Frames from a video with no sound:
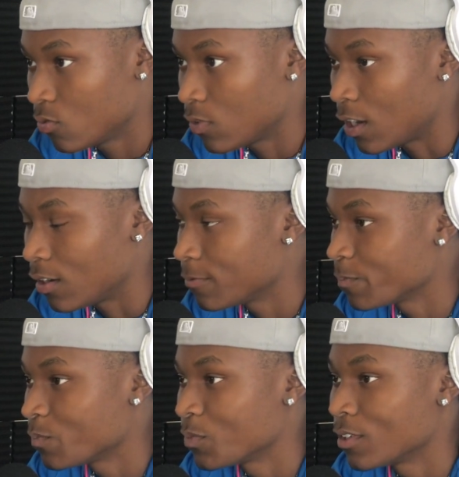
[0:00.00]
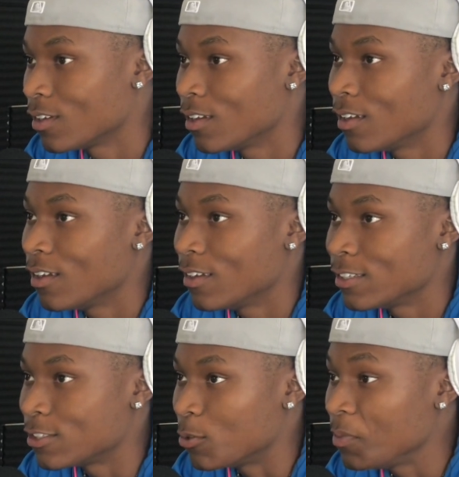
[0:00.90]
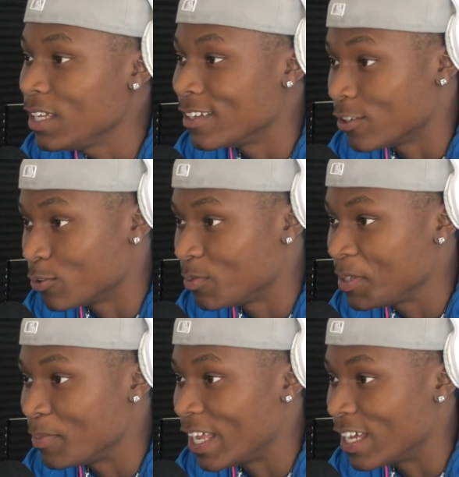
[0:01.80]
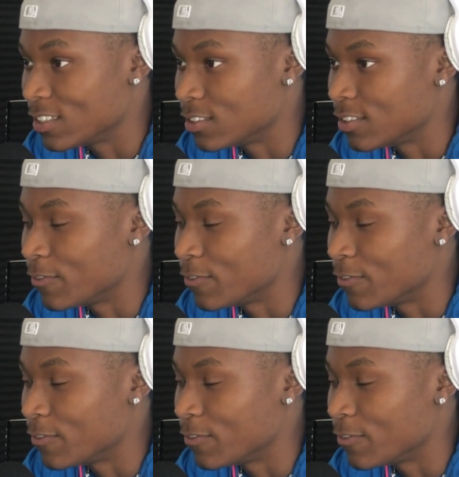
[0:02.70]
Right. So we in here, we blasted.